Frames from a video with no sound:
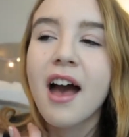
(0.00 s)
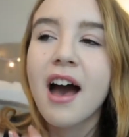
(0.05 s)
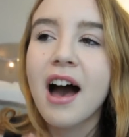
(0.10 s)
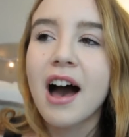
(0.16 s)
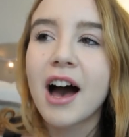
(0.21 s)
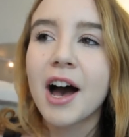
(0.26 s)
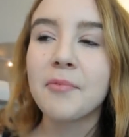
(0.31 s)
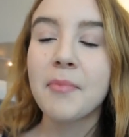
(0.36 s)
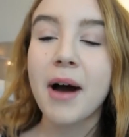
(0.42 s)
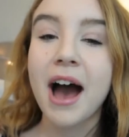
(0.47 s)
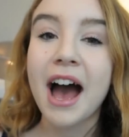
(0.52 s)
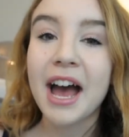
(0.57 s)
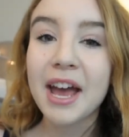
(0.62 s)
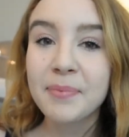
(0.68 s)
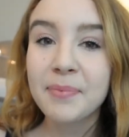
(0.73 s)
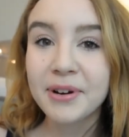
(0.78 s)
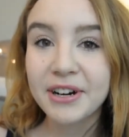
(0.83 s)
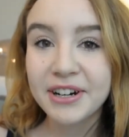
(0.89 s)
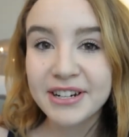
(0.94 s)

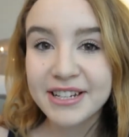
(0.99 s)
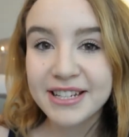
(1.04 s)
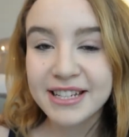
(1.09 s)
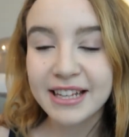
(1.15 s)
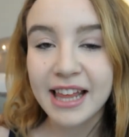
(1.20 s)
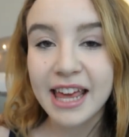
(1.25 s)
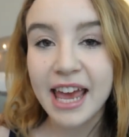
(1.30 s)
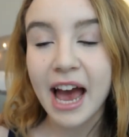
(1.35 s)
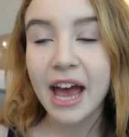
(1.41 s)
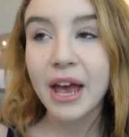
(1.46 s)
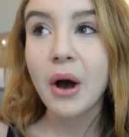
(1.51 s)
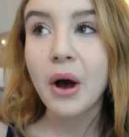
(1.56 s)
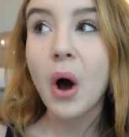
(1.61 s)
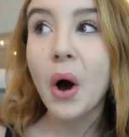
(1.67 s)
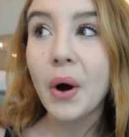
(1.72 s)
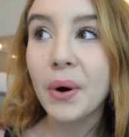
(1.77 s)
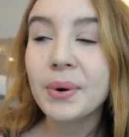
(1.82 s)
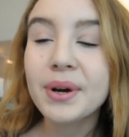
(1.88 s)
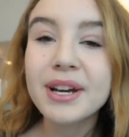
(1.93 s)
I
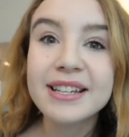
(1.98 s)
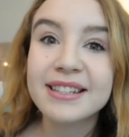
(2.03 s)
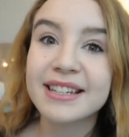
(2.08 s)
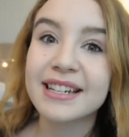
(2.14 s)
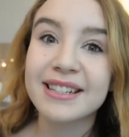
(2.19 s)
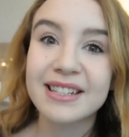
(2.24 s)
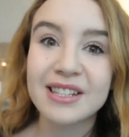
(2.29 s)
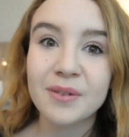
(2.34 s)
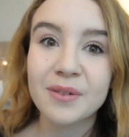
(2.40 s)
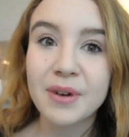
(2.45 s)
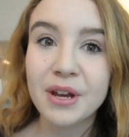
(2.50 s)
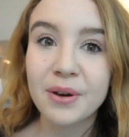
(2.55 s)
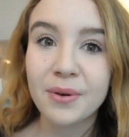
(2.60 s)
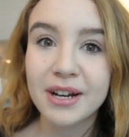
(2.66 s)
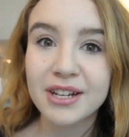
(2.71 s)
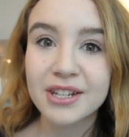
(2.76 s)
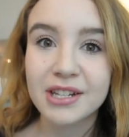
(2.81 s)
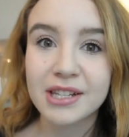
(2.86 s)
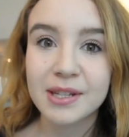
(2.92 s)
always get so many
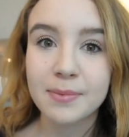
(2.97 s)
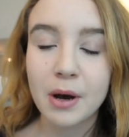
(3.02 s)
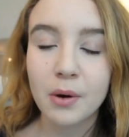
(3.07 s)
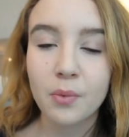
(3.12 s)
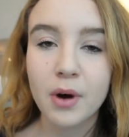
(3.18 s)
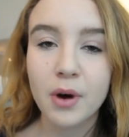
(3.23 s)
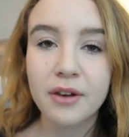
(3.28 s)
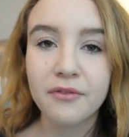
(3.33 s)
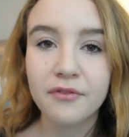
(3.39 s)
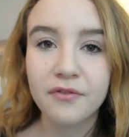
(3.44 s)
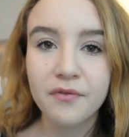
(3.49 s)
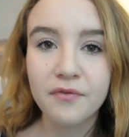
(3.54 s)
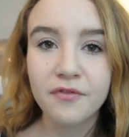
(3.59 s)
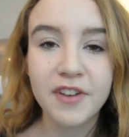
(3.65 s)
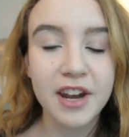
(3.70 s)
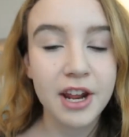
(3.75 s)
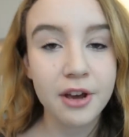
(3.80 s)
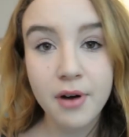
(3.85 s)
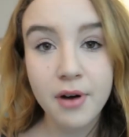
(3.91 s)
questions about what
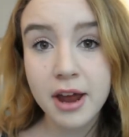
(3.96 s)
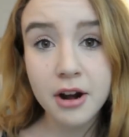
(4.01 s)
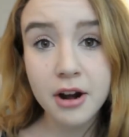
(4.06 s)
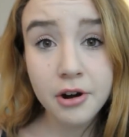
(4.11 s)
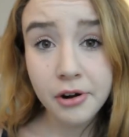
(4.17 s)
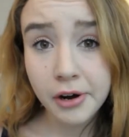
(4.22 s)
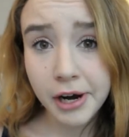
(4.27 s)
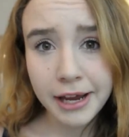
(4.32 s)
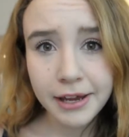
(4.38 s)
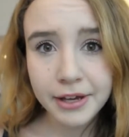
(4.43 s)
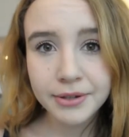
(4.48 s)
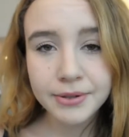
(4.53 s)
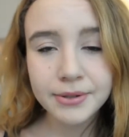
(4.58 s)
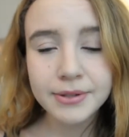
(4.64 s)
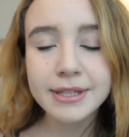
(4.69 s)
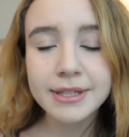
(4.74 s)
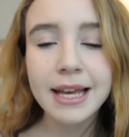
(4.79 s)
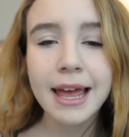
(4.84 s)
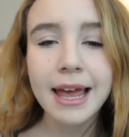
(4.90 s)
video editor I
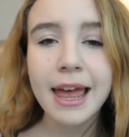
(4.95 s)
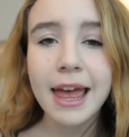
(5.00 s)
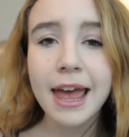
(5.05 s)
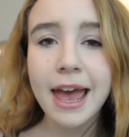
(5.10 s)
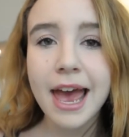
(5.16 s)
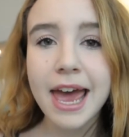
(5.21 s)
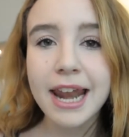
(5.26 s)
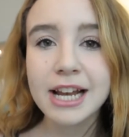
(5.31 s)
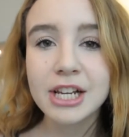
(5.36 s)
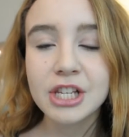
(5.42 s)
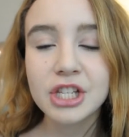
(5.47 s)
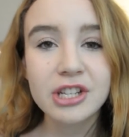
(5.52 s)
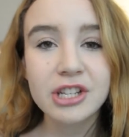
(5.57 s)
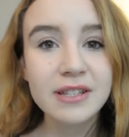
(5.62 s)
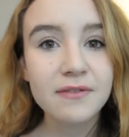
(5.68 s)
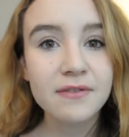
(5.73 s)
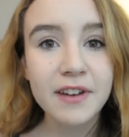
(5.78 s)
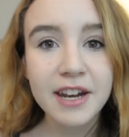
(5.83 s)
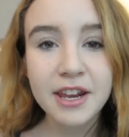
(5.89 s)
use, and it's
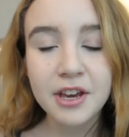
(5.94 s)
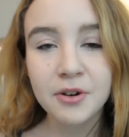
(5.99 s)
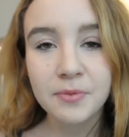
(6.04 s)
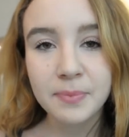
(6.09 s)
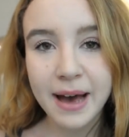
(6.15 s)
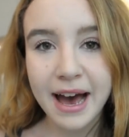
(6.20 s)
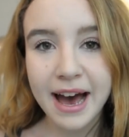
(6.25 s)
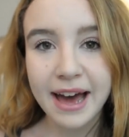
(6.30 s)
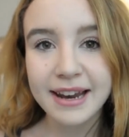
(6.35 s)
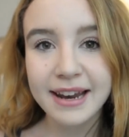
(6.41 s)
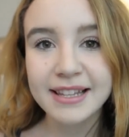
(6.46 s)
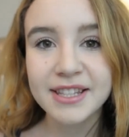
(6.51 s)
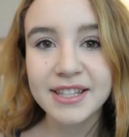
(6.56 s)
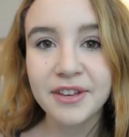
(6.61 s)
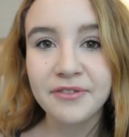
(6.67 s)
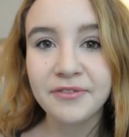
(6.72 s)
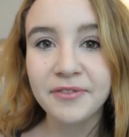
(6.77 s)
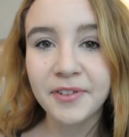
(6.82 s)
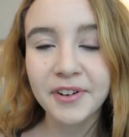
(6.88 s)
just VideoPad. It's
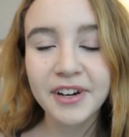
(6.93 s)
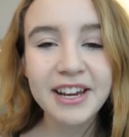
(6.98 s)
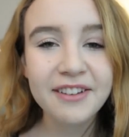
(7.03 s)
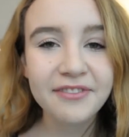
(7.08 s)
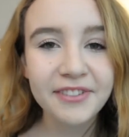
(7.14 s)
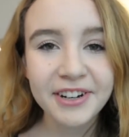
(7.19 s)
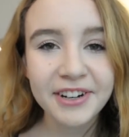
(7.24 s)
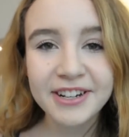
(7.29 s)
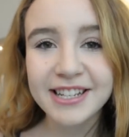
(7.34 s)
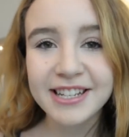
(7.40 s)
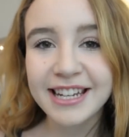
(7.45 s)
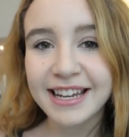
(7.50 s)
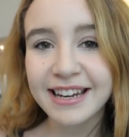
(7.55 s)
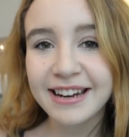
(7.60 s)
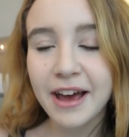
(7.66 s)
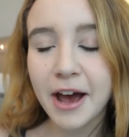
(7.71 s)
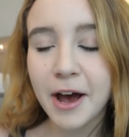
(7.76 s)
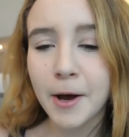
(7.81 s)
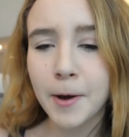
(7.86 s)
the free
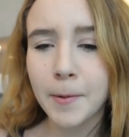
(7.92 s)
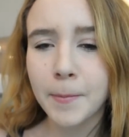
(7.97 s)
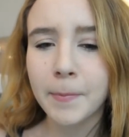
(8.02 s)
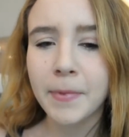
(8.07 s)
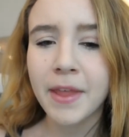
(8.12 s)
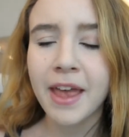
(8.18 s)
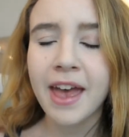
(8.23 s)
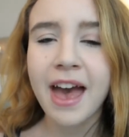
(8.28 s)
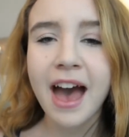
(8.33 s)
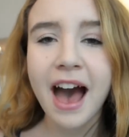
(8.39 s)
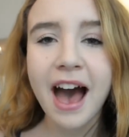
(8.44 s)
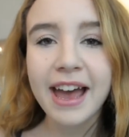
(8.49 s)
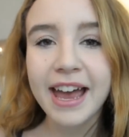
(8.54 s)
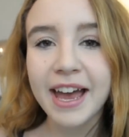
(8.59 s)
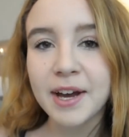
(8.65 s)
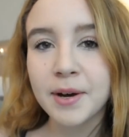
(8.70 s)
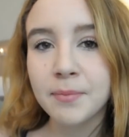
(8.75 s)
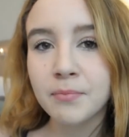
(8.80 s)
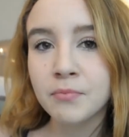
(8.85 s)
version. I
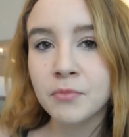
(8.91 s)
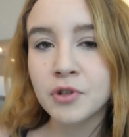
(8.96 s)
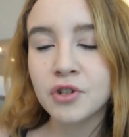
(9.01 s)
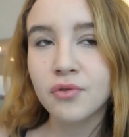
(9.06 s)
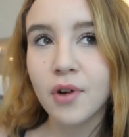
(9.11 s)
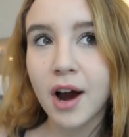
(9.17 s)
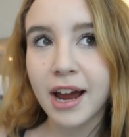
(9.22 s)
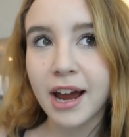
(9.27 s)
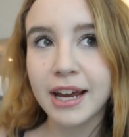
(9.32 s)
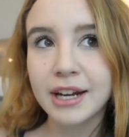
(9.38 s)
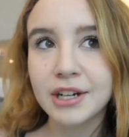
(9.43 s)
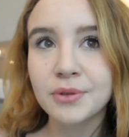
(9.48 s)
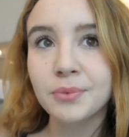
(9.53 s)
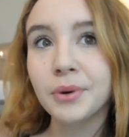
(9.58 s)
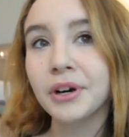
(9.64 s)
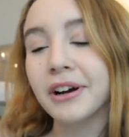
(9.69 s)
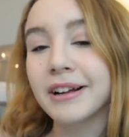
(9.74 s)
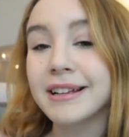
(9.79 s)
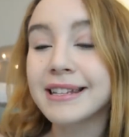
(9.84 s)
am trying to
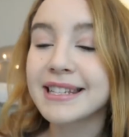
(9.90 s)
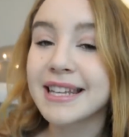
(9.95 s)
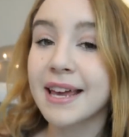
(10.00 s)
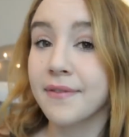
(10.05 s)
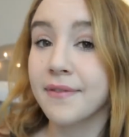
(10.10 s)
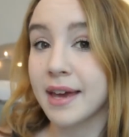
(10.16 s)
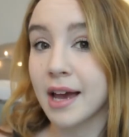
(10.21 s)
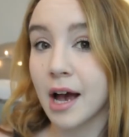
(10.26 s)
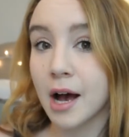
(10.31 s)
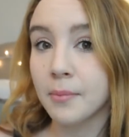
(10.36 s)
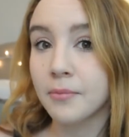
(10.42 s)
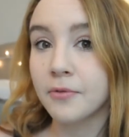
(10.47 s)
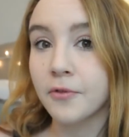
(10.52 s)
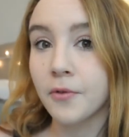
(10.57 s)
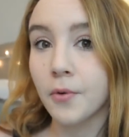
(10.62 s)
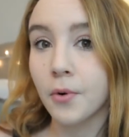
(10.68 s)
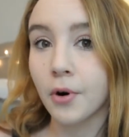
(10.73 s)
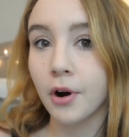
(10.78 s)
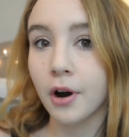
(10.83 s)
work on saving up
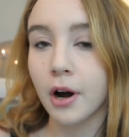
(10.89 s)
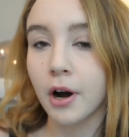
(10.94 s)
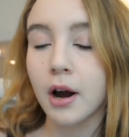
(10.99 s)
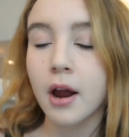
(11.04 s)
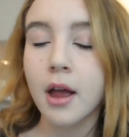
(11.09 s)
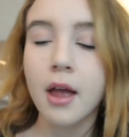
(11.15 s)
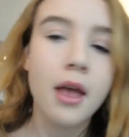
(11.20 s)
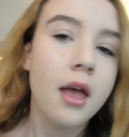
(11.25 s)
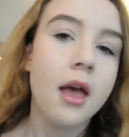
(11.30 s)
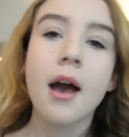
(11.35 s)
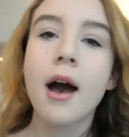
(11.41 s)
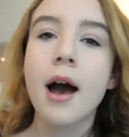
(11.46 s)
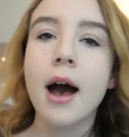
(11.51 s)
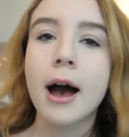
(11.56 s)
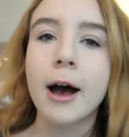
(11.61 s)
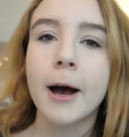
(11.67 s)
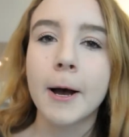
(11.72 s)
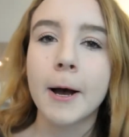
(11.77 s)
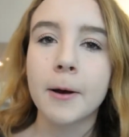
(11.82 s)
for
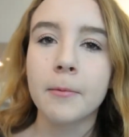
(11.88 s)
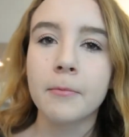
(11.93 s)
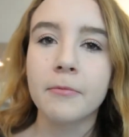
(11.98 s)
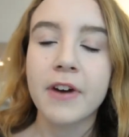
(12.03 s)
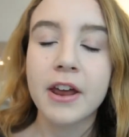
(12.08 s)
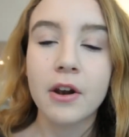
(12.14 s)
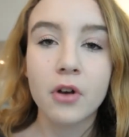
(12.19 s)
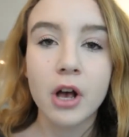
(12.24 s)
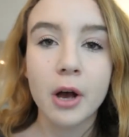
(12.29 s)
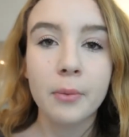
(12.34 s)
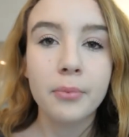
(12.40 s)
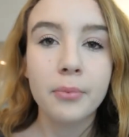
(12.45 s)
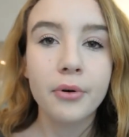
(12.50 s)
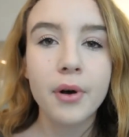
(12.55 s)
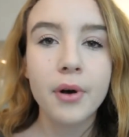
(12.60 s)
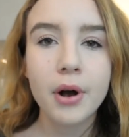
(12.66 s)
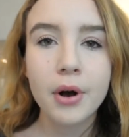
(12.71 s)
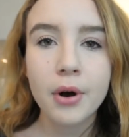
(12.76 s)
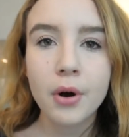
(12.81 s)
Final Cut
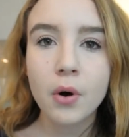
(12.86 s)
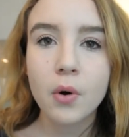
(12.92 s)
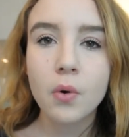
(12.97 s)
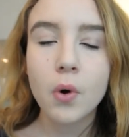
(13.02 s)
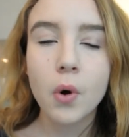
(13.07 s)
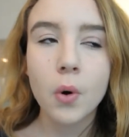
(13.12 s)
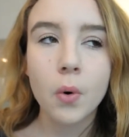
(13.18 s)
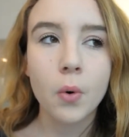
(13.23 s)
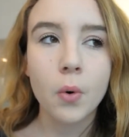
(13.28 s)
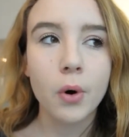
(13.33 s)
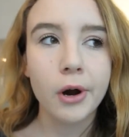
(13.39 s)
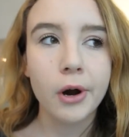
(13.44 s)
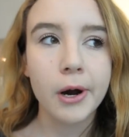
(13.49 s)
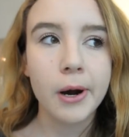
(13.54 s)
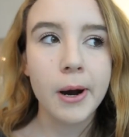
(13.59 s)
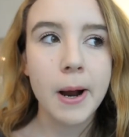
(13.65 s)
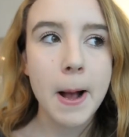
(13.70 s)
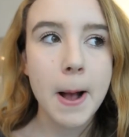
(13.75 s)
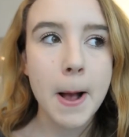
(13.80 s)
Pro
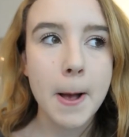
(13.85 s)
or